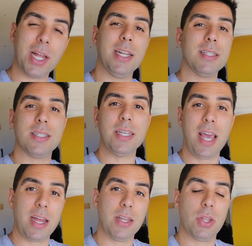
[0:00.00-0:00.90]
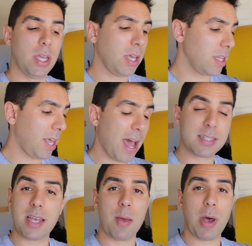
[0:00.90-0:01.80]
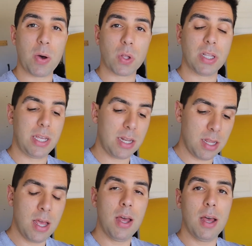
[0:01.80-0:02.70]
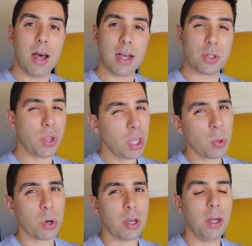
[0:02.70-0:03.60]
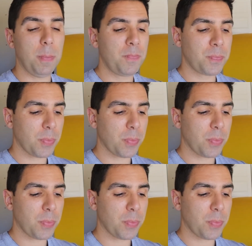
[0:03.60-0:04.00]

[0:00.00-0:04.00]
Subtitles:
I didn't see anything, and the gas came out clean. So I think we're good.